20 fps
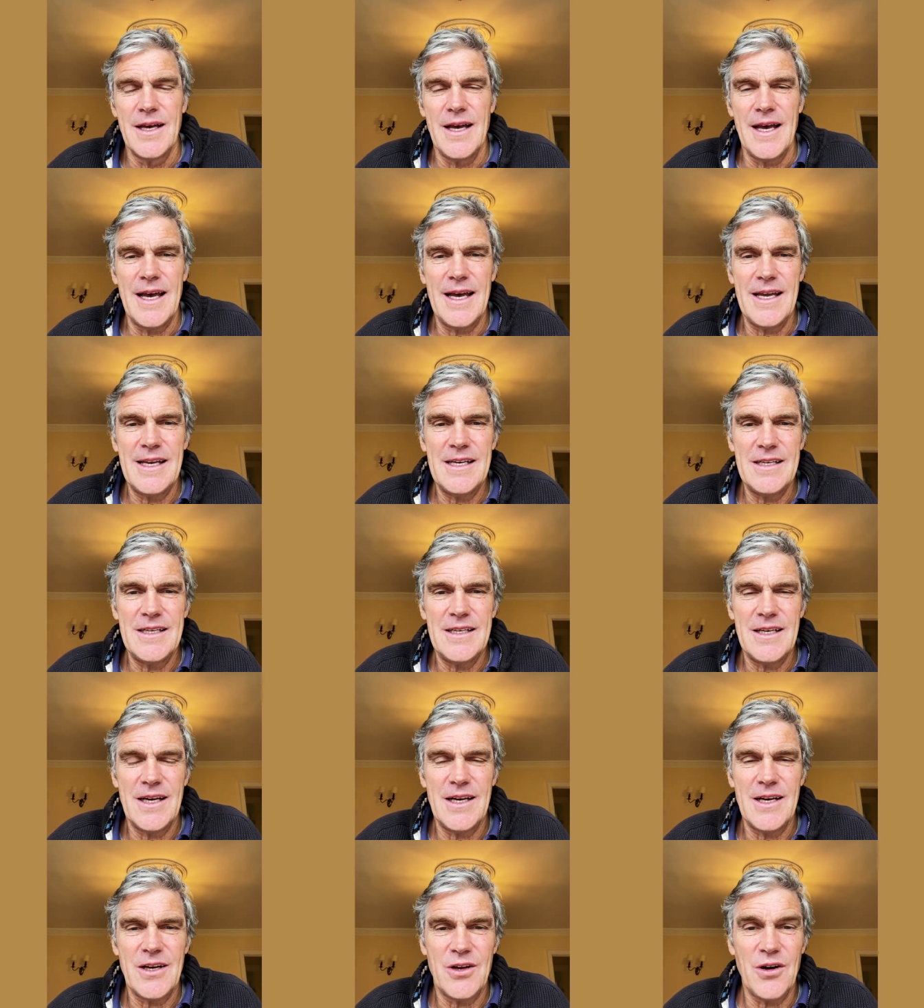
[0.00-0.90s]
And
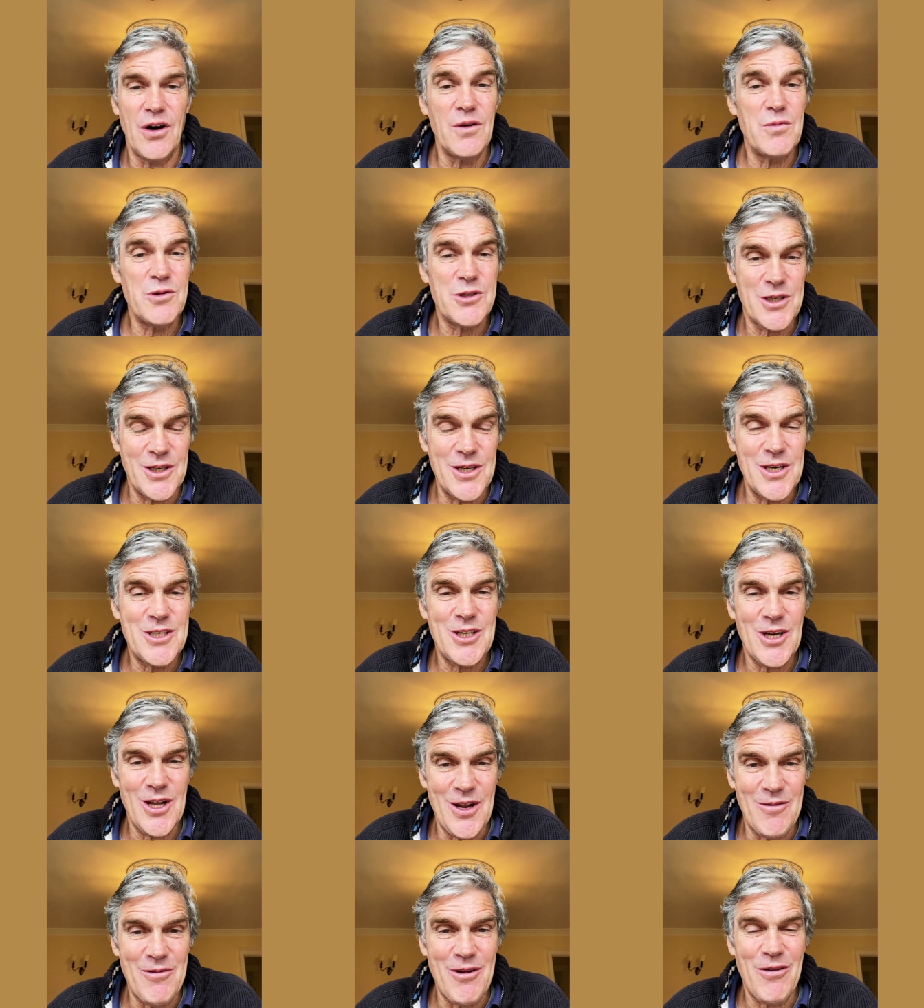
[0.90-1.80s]
uh, God was going to
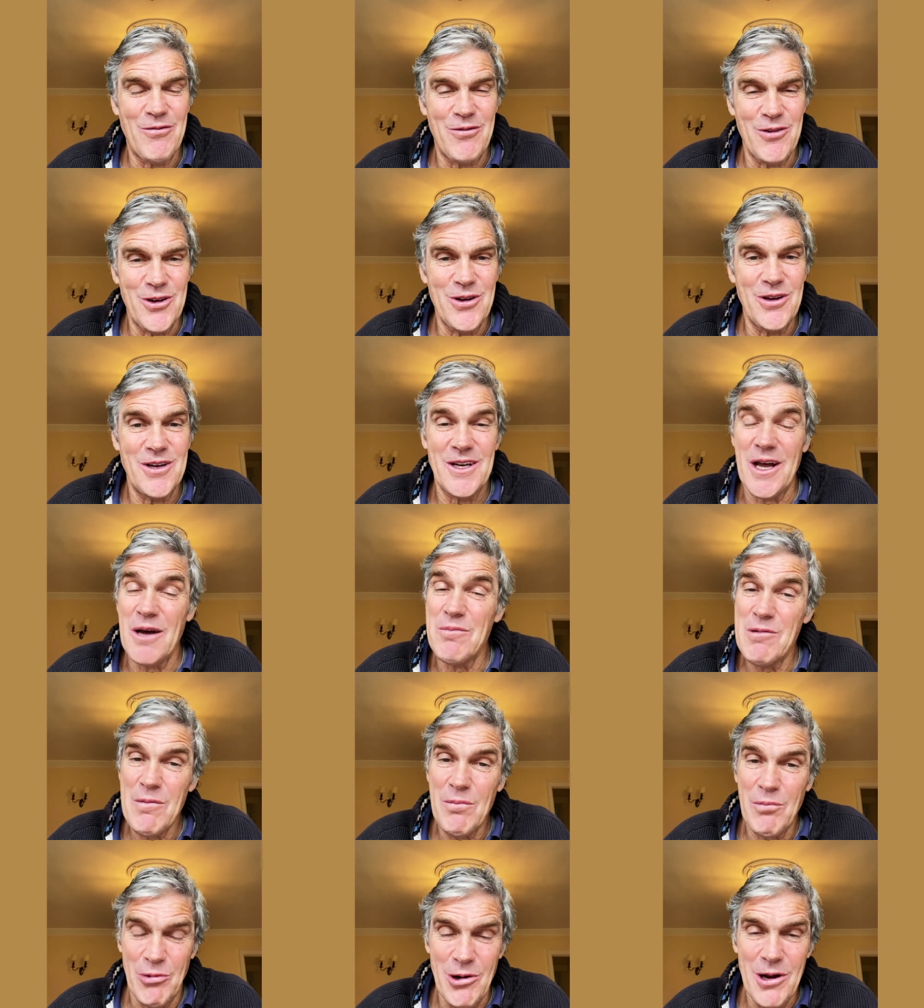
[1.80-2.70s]
turn it around for good. And I've
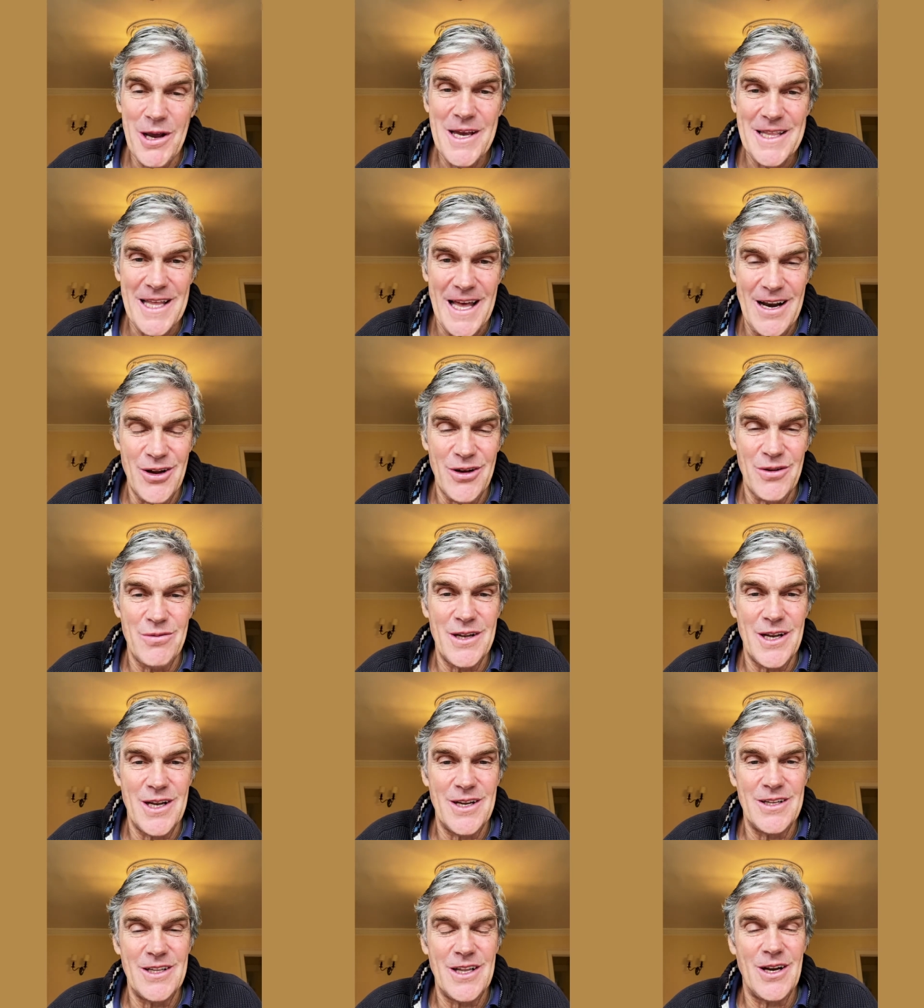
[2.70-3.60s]
been praying that along
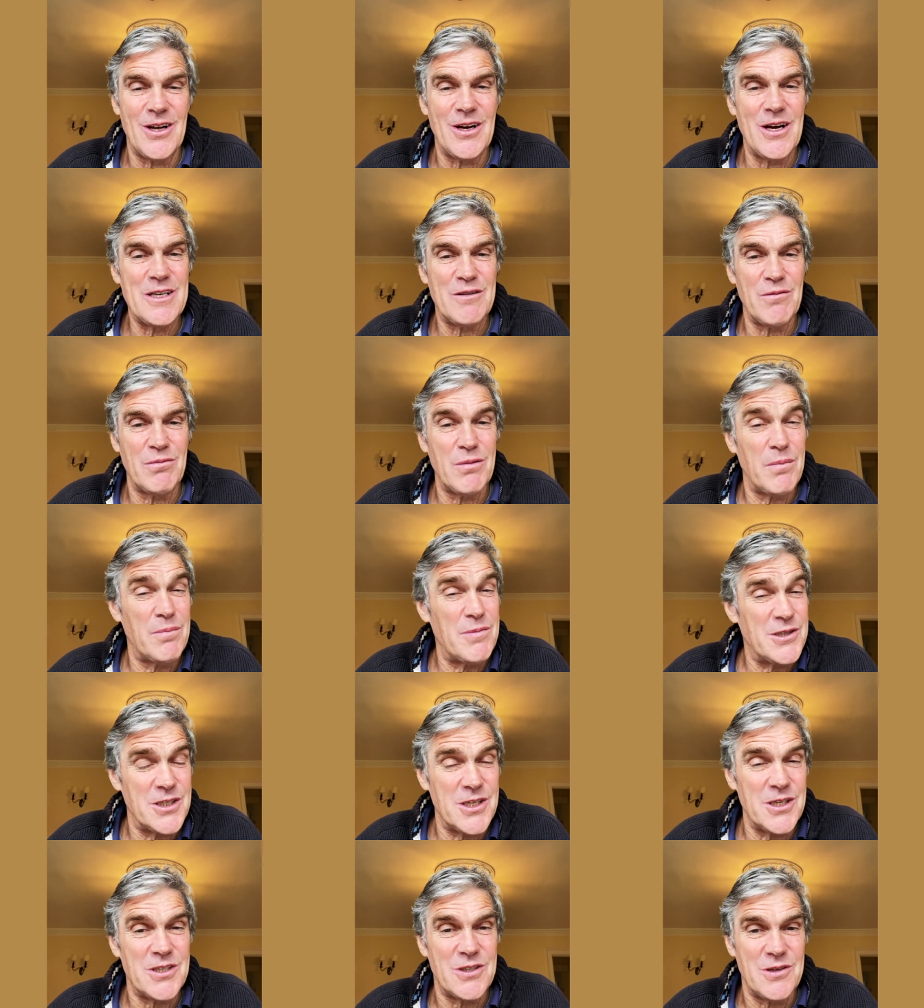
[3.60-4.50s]
with the lines of the
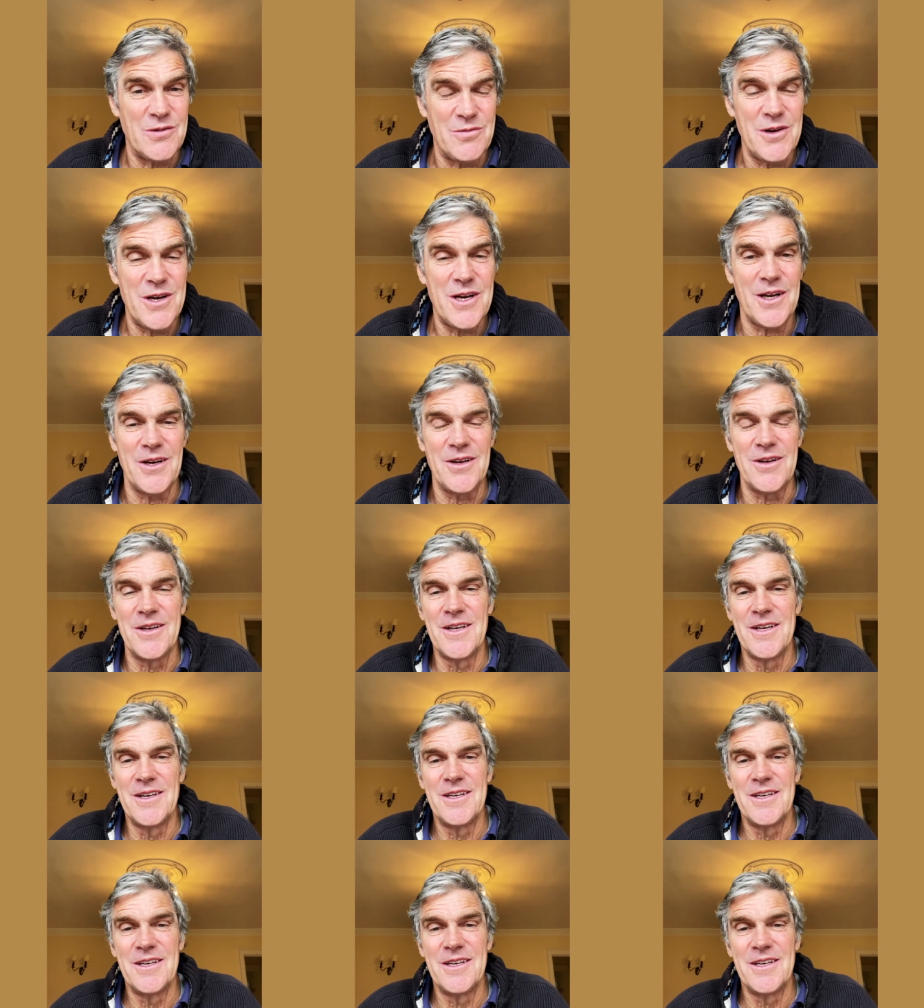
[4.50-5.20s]
persistent widow.